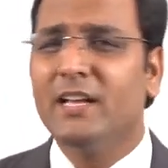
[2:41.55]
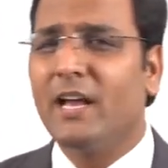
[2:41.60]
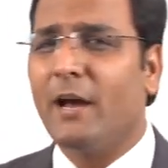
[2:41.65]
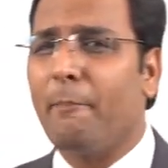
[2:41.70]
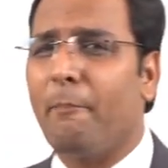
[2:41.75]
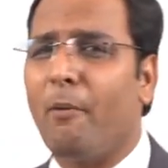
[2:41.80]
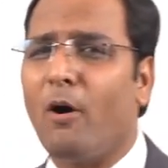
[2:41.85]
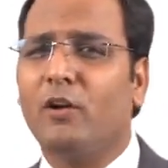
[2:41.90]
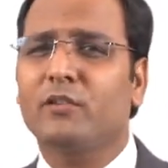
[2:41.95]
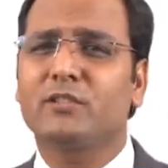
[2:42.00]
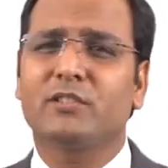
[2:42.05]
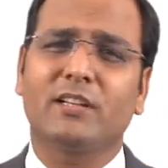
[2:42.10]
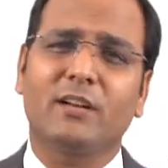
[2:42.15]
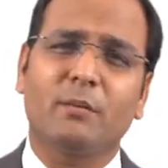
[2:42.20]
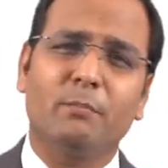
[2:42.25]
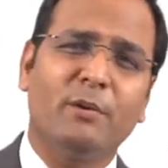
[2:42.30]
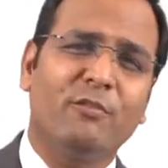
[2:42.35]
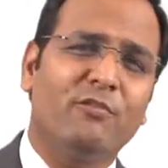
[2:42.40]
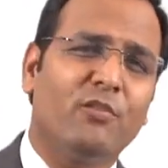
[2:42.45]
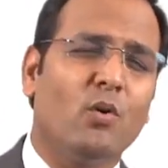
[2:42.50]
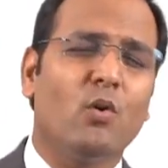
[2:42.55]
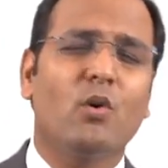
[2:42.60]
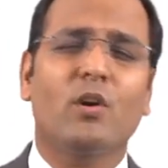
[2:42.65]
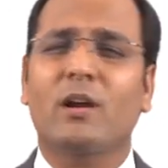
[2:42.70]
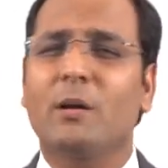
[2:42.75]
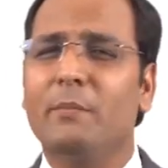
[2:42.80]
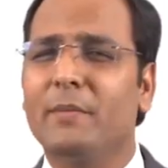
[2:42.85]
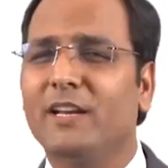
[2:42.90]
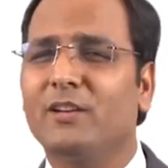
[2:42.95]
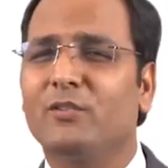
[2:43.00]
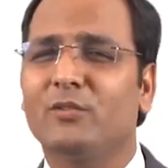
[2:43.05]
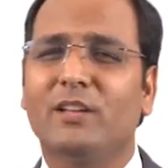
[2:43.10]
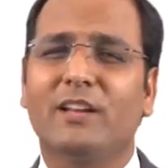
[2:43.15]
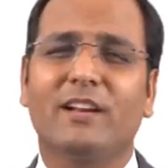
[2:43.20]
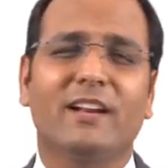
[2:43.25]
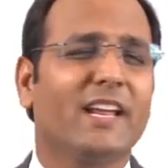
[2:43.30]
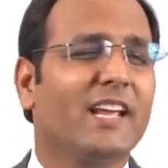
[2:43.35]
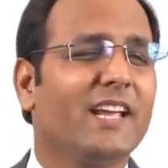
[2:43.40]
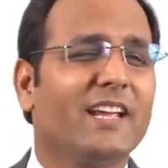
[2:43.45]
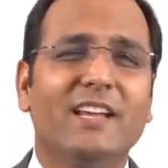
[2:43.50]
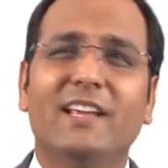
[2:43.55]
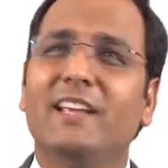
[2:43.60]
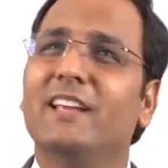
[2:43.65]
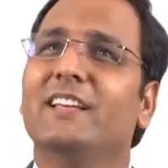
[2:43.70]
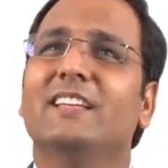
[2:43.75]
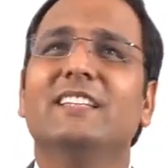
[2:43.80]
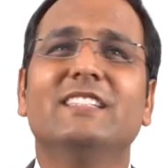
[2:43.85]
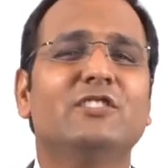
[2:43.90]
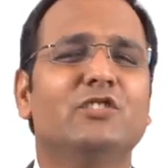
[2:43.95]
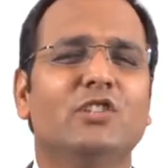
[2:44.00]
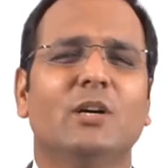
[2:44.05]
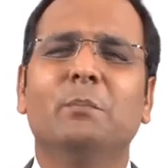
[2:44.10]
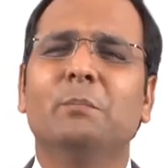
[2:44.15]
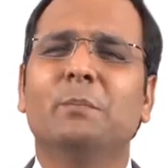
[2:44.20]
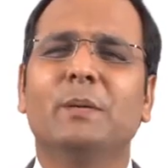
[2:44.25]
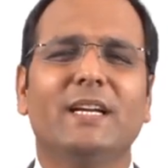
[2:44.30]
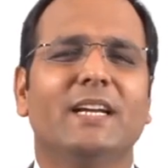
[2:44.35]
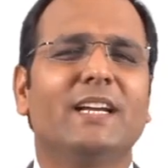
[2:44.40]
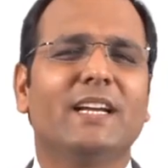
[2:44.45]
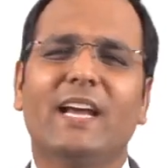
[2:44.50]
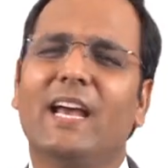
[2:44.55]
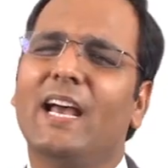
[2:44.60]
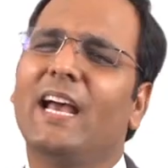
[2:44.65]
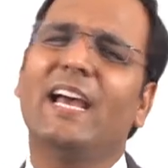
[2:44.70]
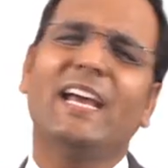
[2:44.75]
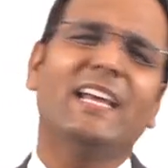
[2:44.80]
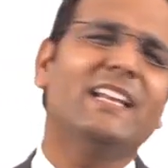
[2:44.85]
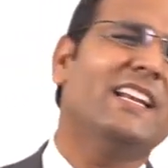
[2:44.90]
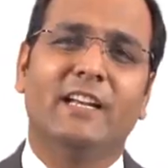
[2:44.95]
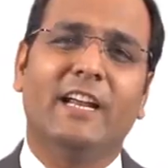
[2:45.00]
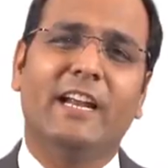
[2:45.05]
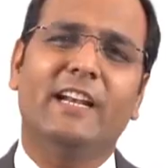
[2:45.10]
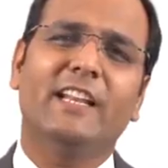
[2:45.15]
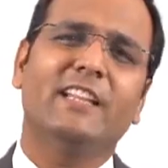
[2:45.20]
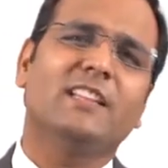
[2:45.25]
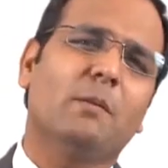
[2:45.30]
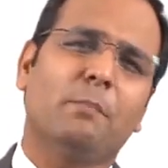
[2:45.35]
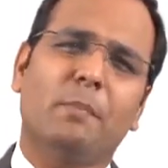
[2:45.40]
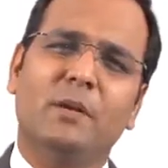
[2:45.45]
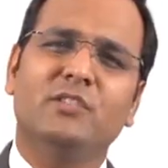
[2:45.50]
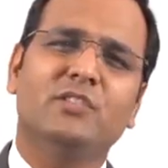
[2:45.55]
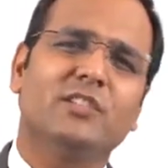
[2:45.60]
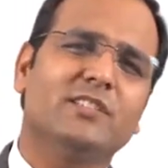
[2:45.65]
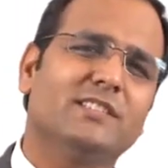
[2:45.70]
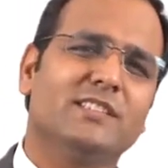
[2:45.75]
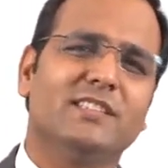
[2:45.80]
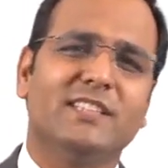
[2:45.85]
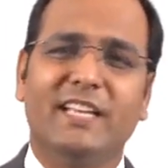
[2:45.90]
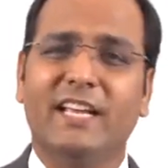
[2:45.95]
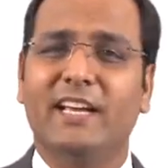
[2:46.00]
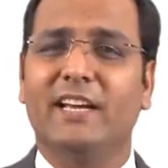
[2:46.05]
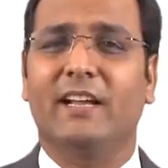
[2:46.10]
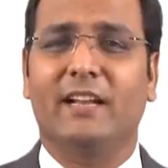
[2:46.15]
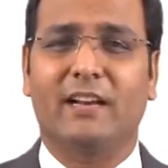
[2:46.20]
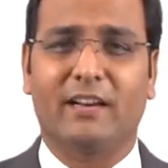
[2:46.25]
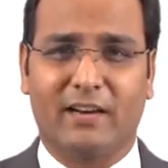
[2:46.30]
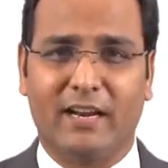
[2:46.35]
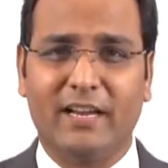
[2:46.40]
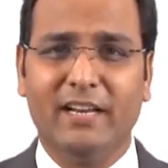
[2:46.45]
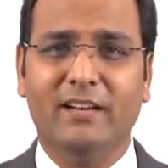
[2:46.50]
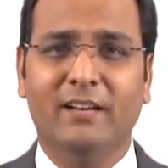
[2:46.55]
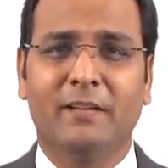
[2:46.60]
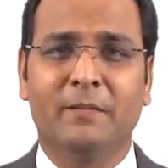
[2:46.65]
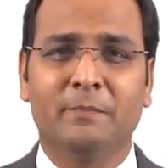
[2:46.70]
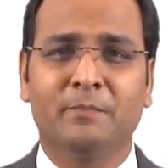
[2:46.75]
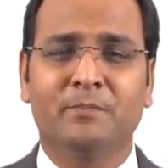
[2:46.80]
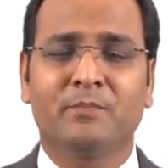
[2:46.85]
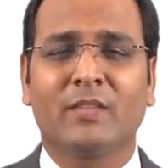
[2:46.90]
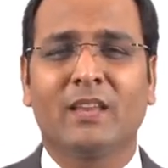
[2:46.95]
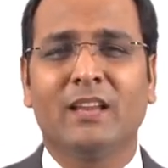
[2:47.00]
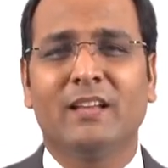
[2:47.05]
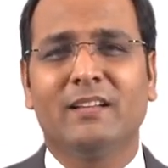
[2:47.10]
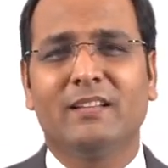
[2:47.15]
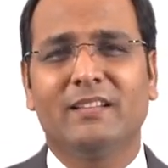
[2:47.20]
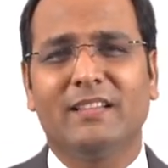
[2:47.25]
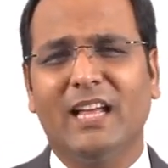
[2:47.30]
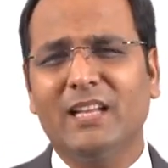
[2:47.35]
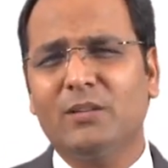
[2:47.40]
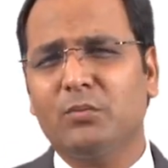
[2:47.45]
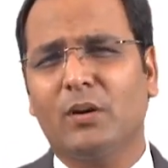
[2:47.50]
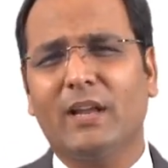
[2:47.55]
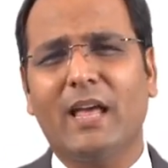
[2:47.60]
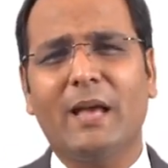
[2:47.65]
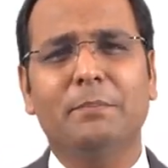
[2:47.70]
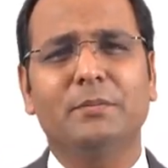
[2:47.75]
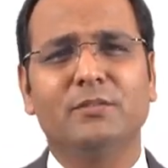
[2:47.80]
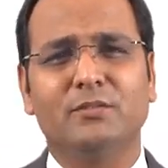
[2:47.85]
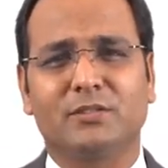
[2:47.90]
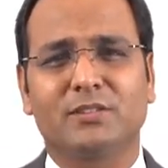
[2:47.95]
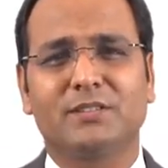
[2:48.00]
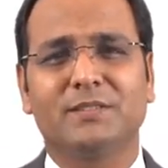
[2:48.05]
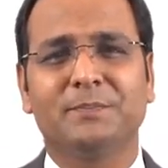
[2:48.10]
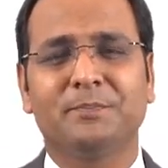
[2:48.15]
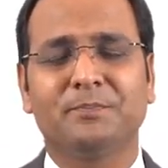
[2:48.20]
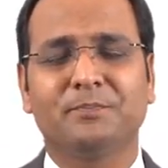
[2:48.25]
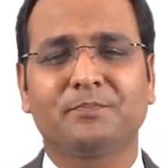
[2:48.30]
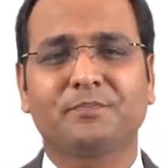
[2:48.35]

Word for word: A boxer, before coming to the ring, he is jumping and hitting the punches in the air, right? That's what happens.